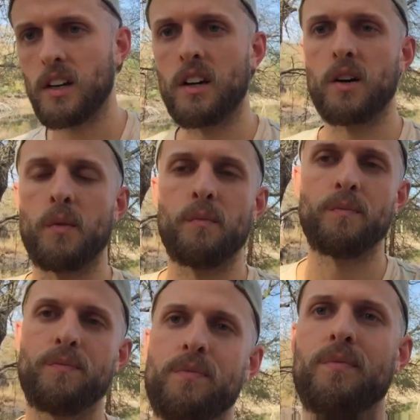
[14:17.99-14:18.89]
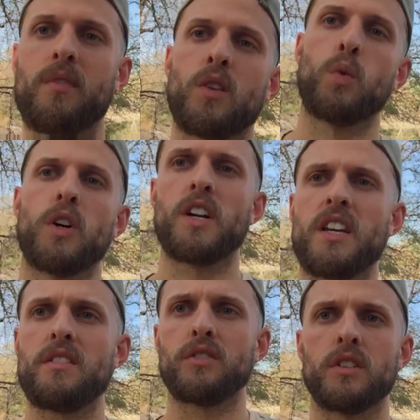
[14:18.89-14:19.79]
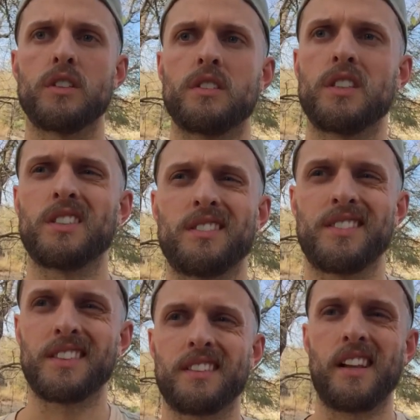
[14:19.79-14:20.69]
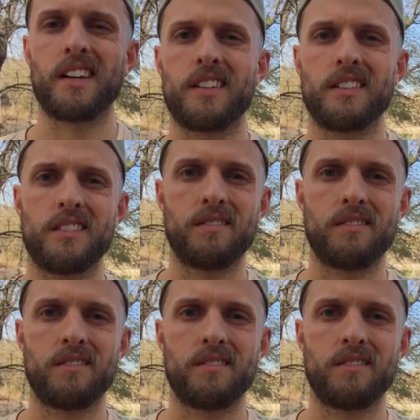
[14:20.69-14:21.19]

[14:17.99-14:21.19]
The word evil is like,